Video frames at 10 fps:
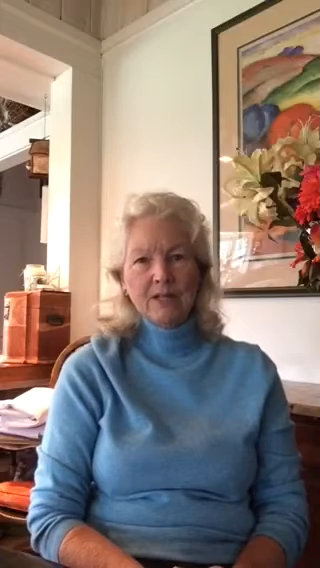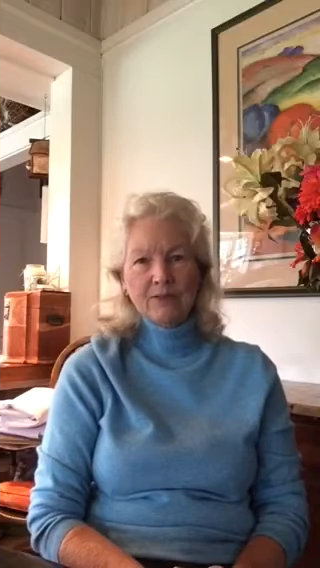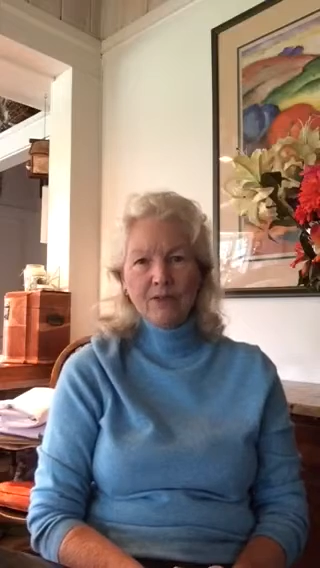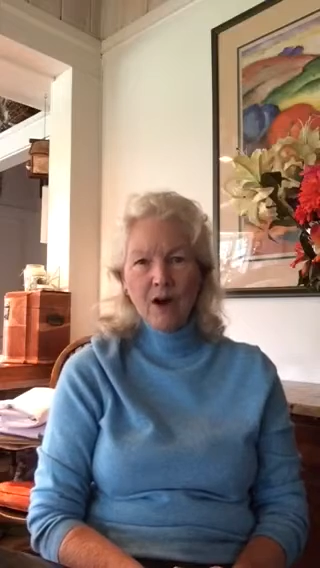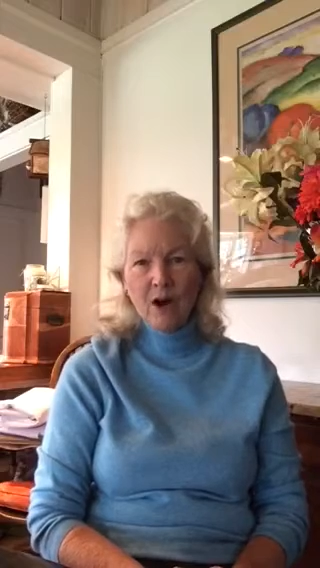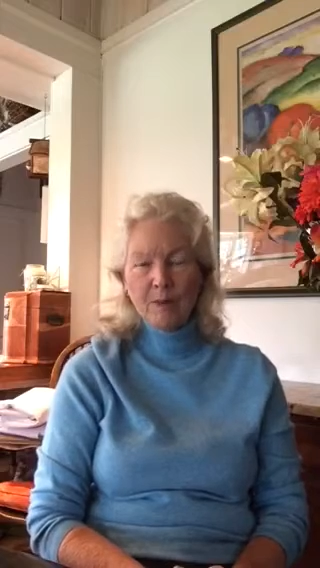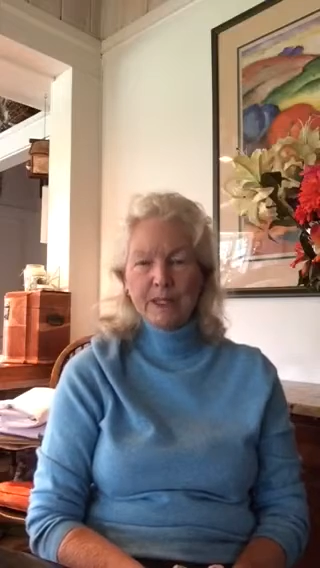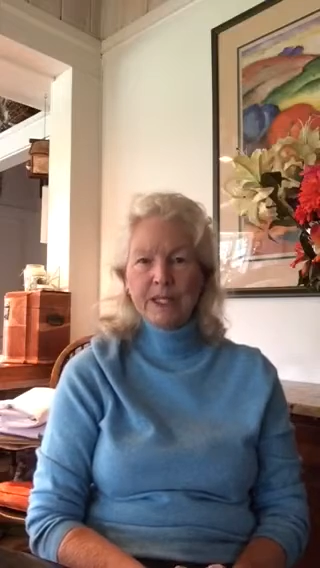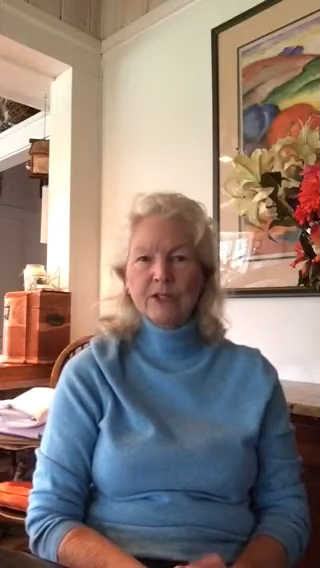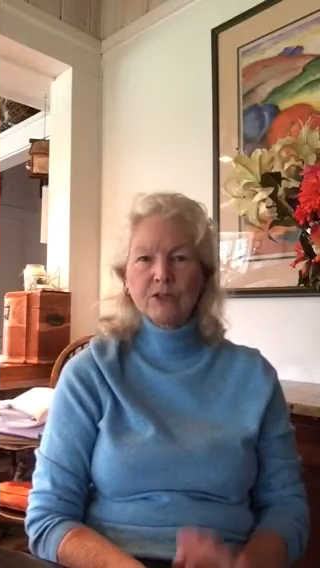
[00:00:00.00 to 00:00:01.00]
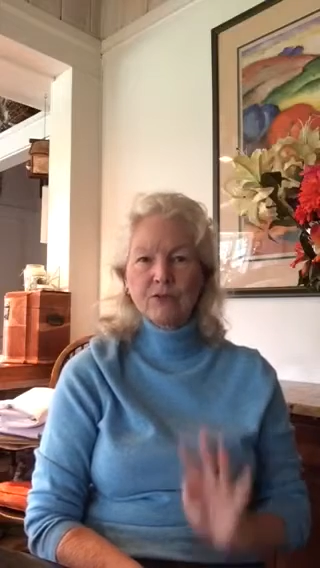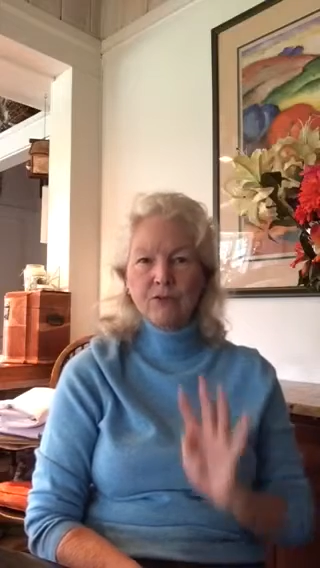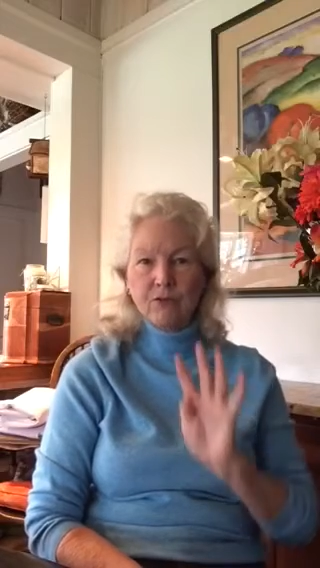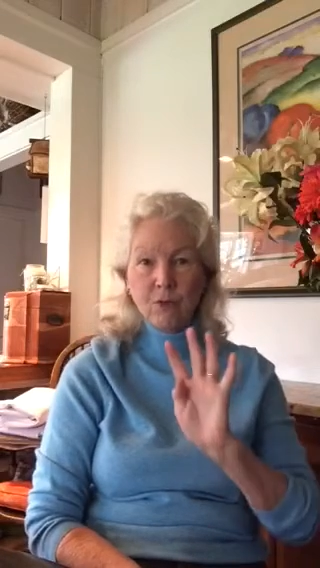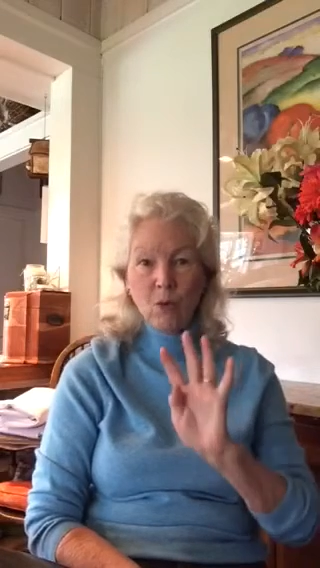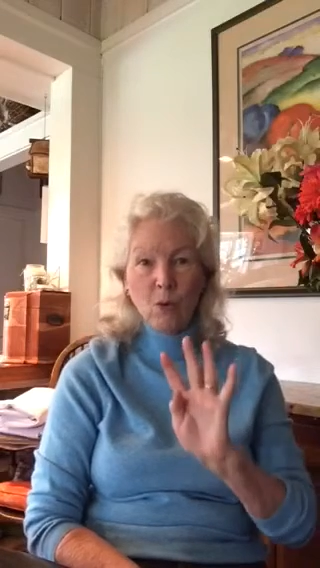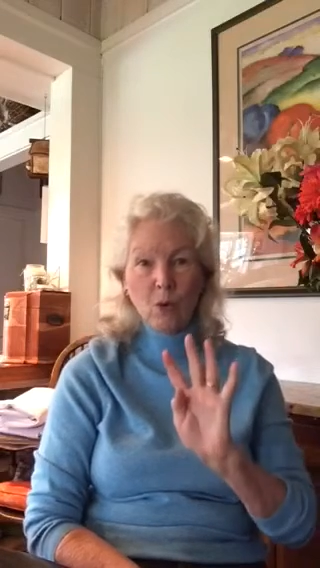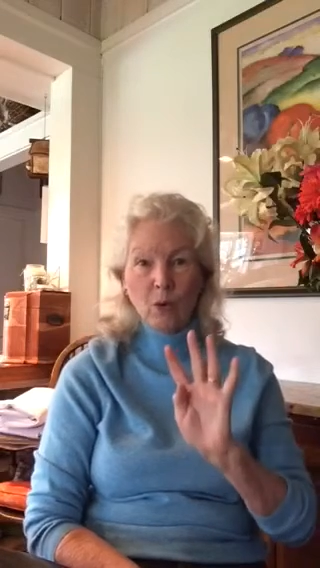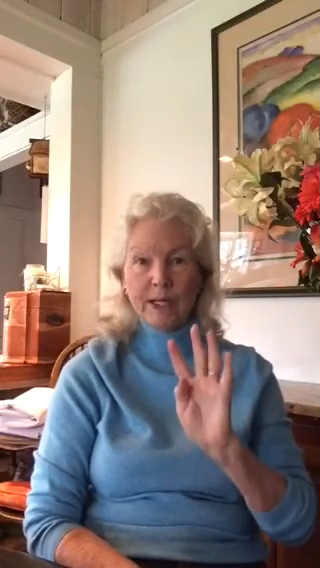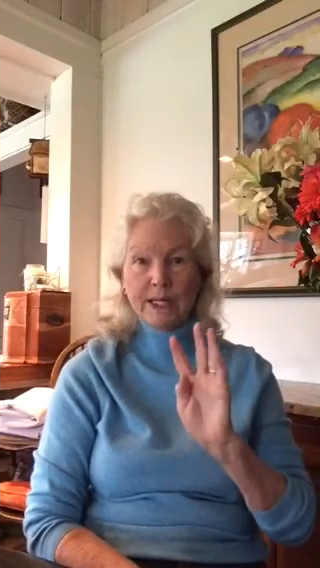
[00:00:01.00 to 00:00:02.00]
environment into
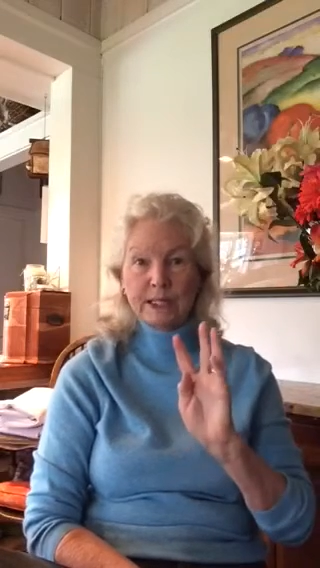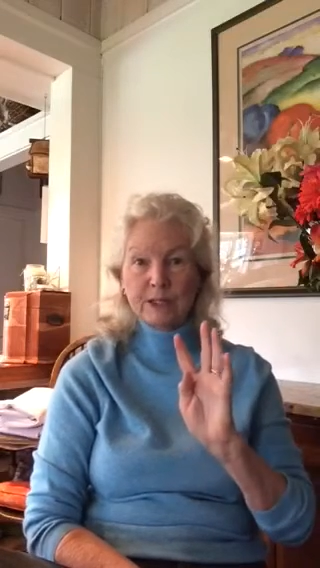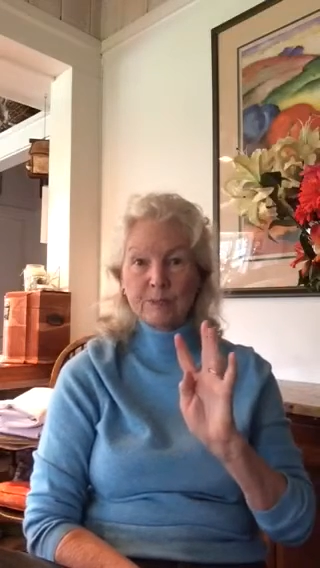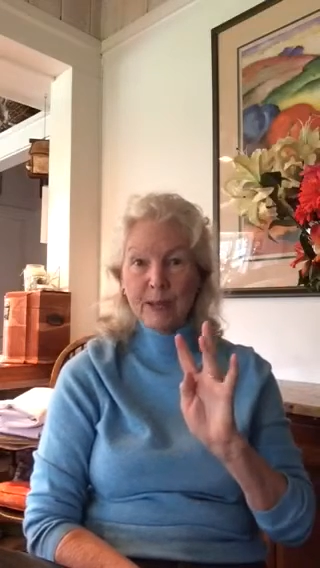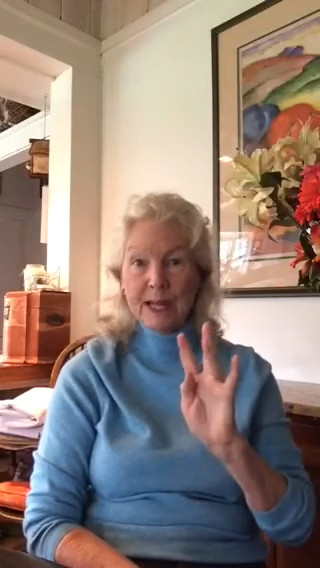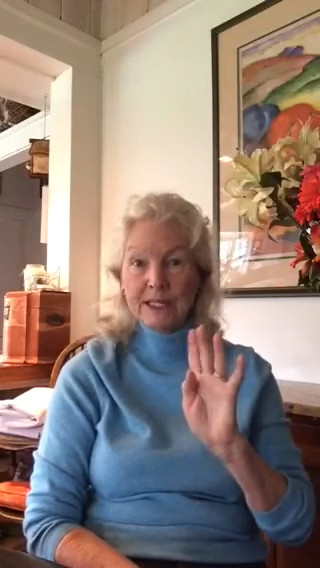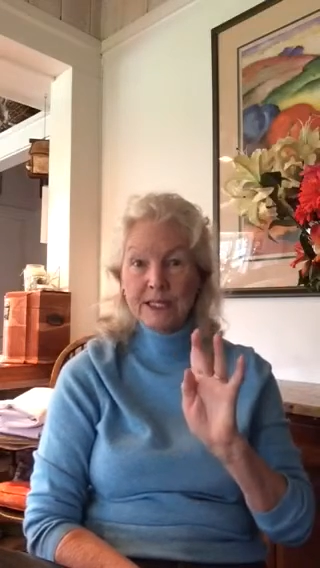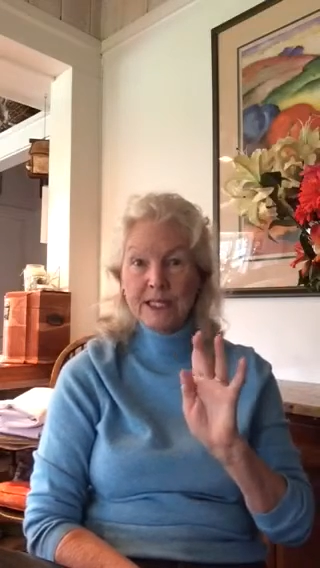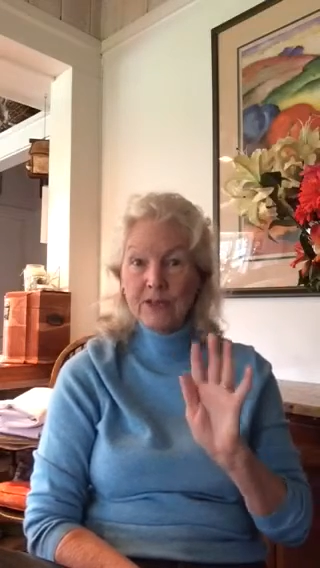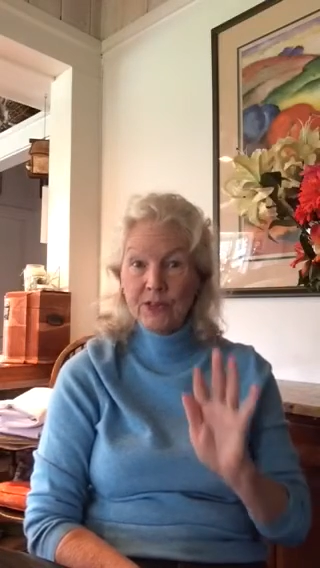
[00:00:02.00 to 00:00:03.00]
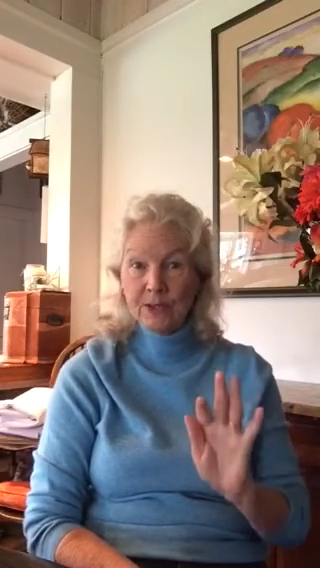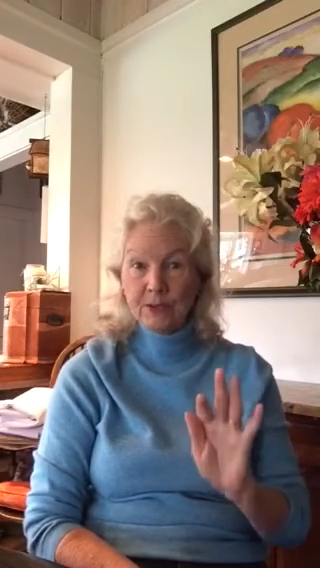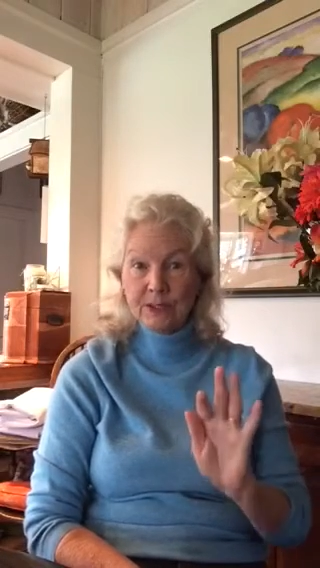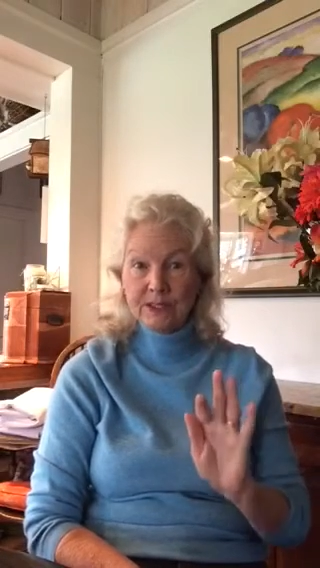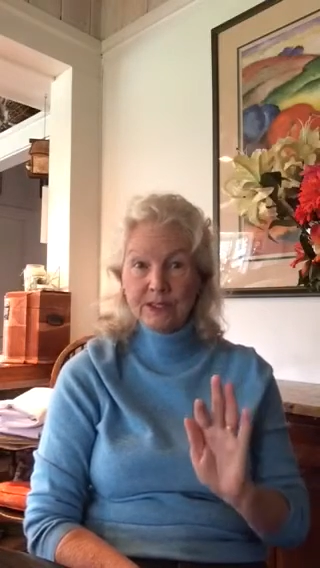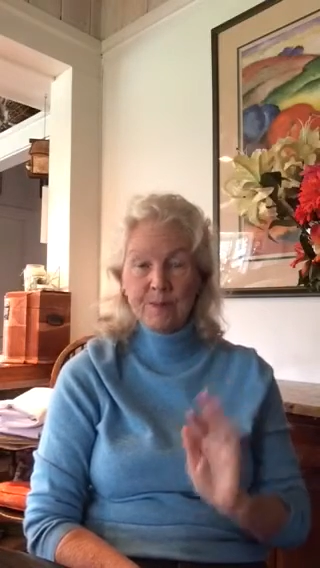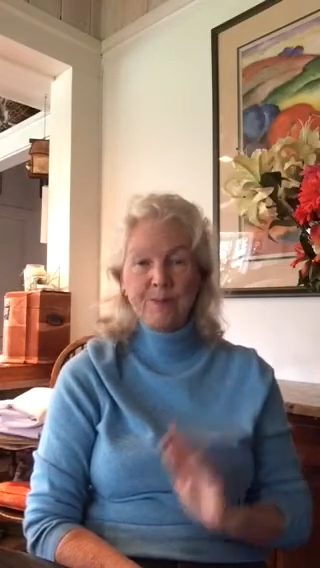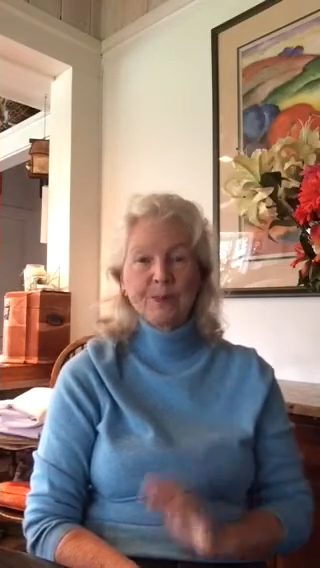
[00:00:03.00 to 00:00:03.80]
4 expanding theories.